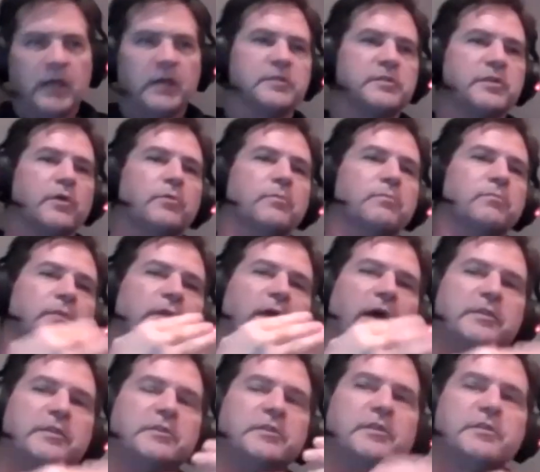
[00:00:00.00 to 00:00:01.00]
So
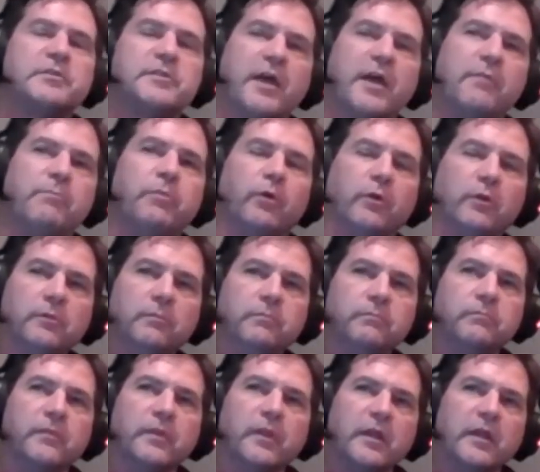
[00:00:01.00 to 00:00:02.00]
as an example,
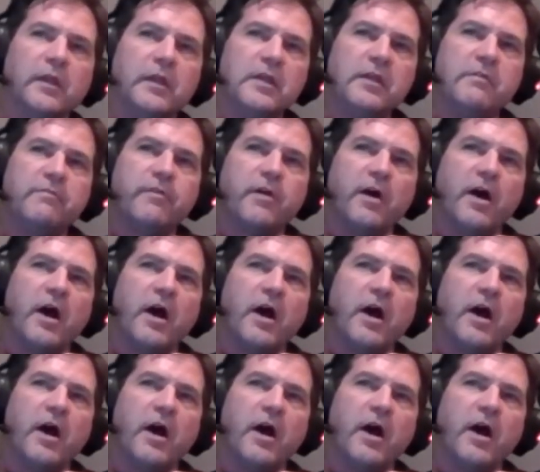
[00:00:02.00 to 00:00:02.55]
if